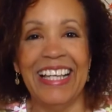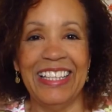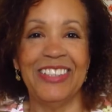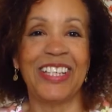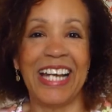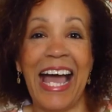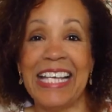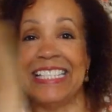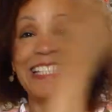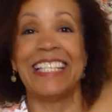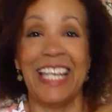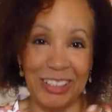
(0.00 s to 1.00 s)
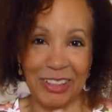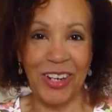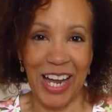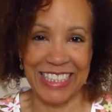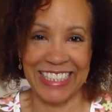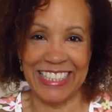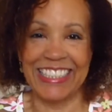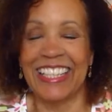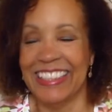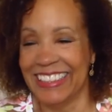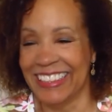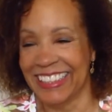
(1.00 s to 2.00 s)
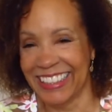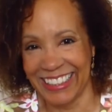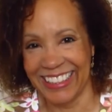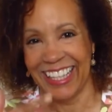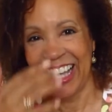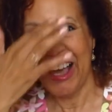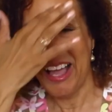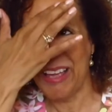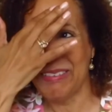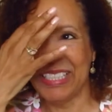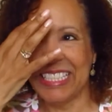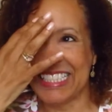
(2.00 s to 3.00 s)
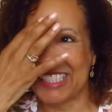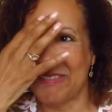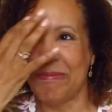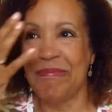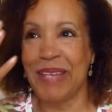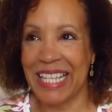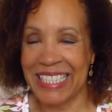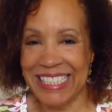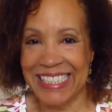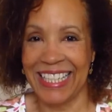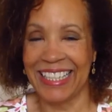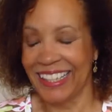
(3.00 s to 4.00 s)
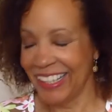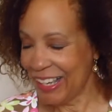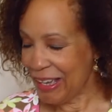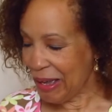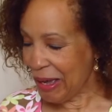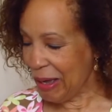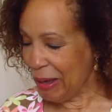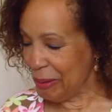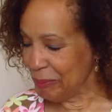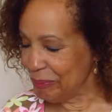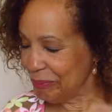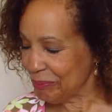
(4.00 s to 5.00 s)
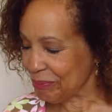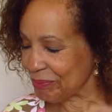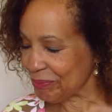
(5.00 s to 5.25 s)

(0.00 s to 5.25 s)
You could ice skate across it. I mean, it's amazing. Um,